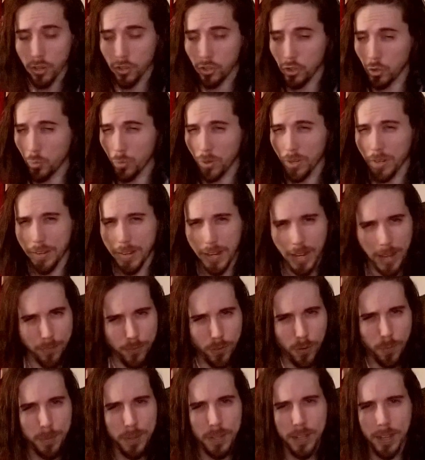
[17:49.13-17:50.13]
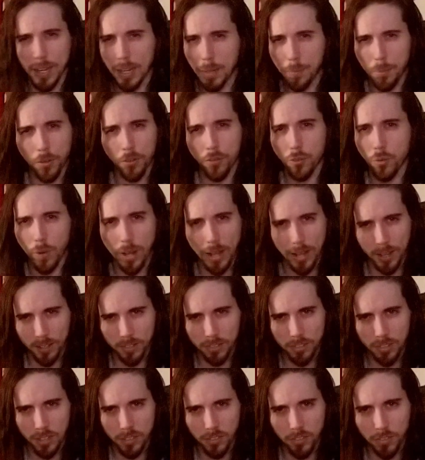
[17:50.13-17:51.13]
you will never be able to
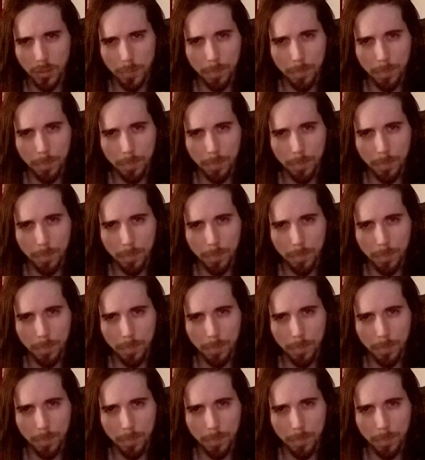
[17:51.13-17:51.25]
access